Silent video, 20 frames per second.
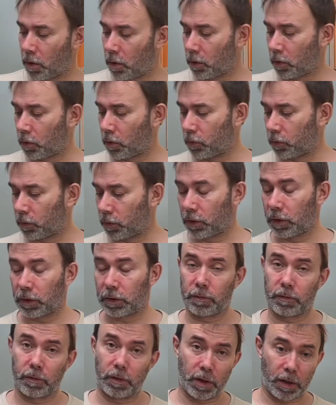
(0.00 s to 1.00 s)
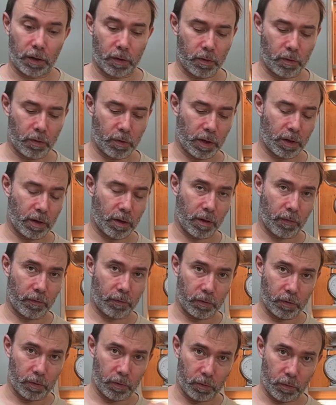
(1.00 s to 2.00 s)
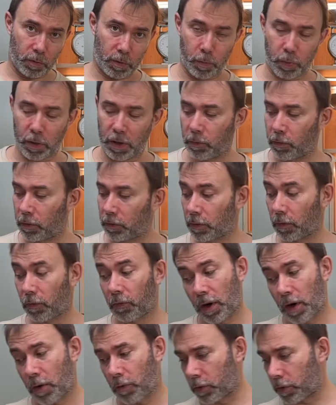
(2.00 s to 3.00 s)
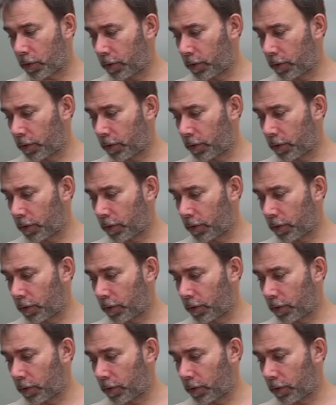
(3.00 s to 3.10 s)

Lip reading: use this vinegar, and after you will play with the flour.